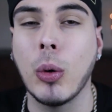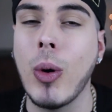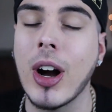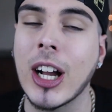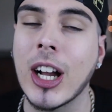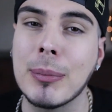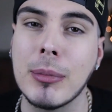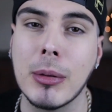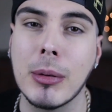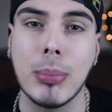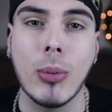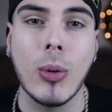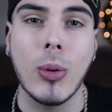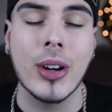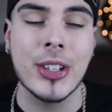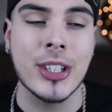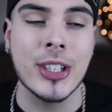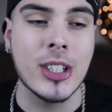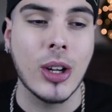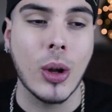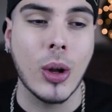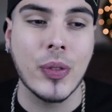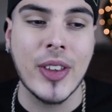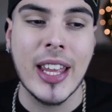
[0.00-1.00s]
Welcome aboard, you
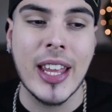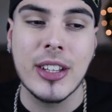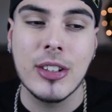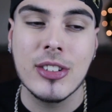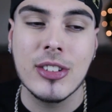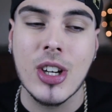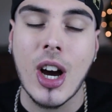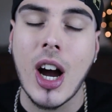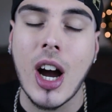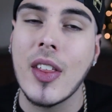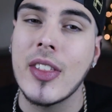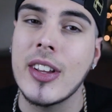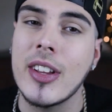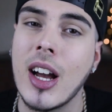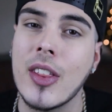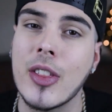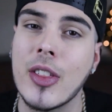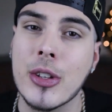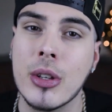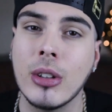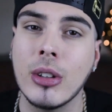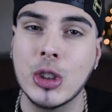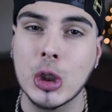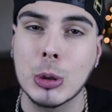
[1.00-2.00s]
know, thank you to all the
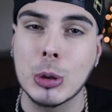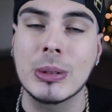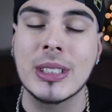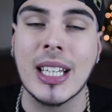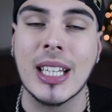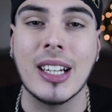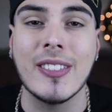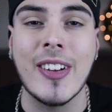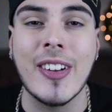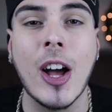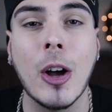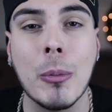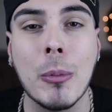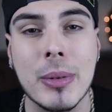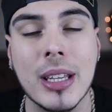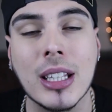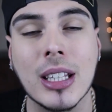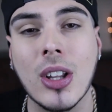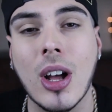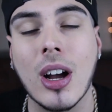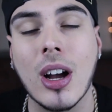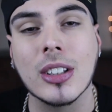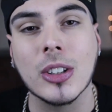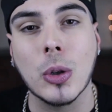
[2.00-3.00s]
other YouTubers that have helped me
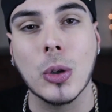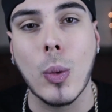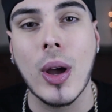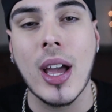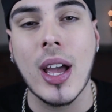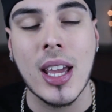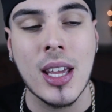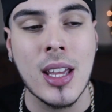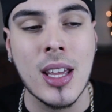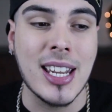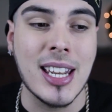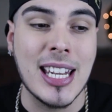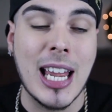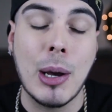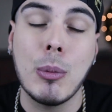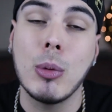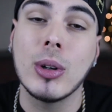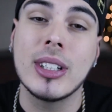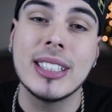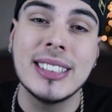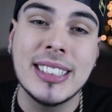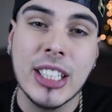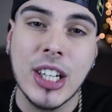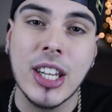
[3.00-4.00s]
along the way and that
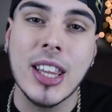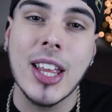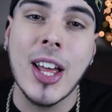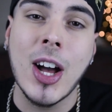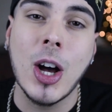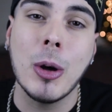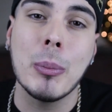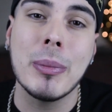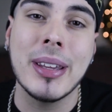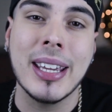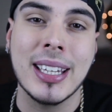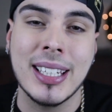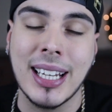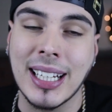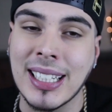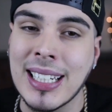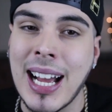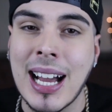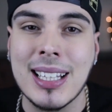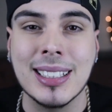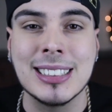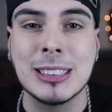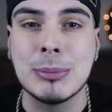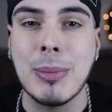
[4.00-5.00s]
will continue to help me and
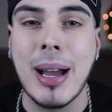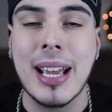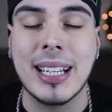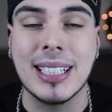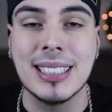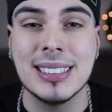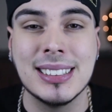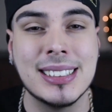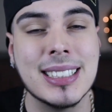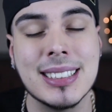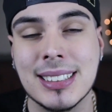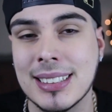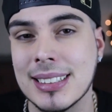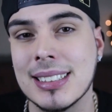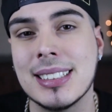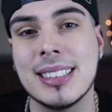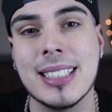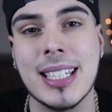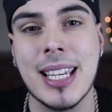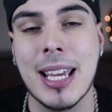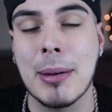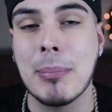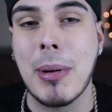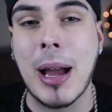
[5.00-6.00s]
acknowledge my
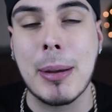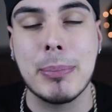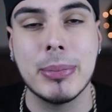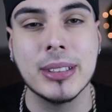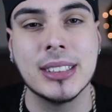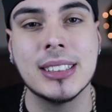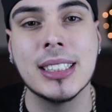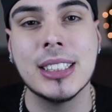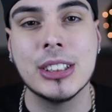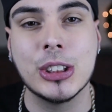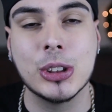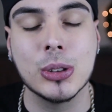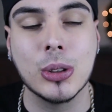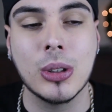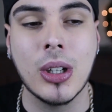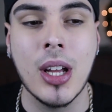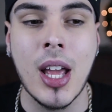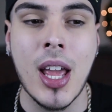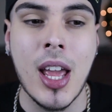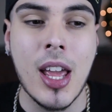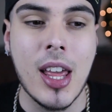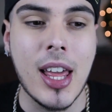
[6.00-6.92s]
consistency and my potential.